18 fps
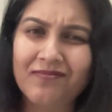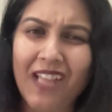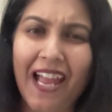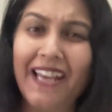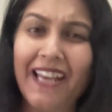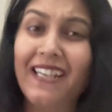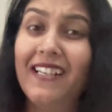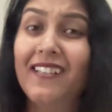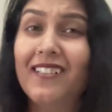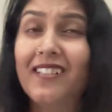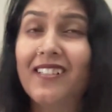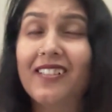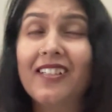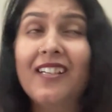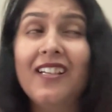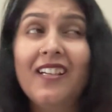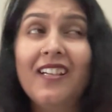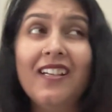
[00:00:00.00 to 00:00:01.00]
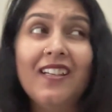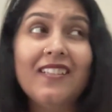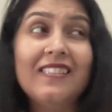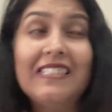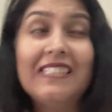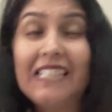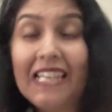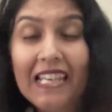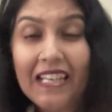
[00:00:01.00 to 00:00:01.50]
I didn't
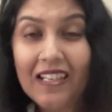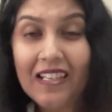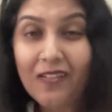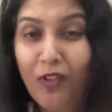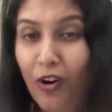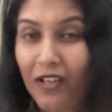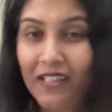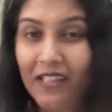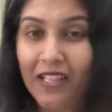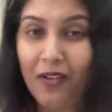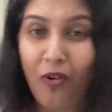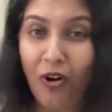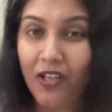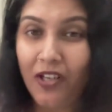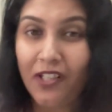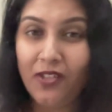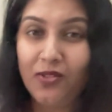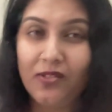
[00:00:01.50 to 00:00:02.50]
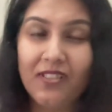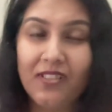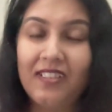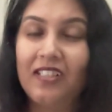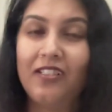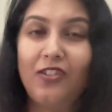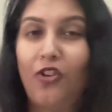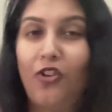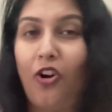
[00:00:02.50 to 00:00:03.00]
see what they wanted to
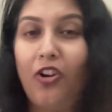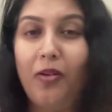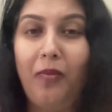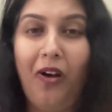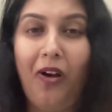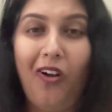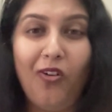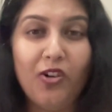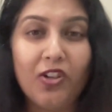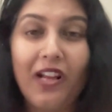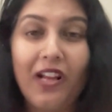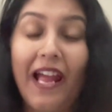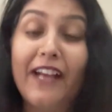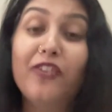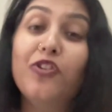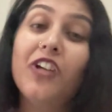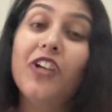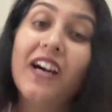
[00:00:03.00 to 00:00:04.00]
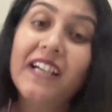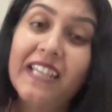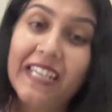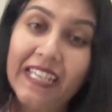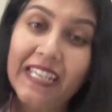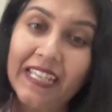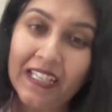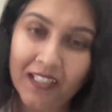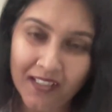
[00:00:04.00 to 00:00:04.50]
talk about, or I don't
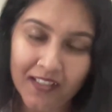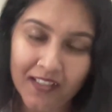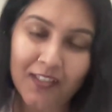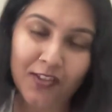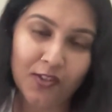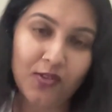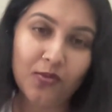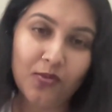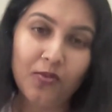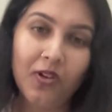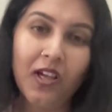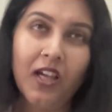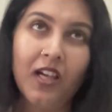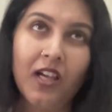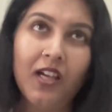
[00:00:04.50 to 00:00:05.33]
agree to